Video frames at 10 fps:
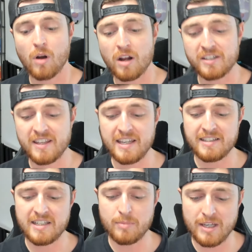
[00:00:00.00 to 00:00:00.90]
on to the
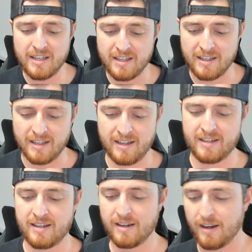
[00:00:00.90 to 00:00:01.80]

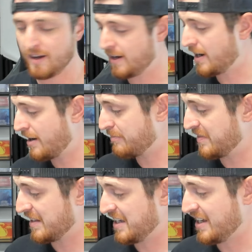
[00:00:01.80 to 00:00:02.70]
ETB. Um,
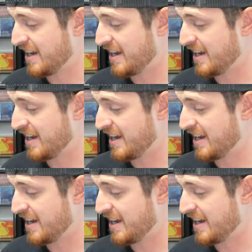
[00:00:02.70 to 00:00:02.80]
he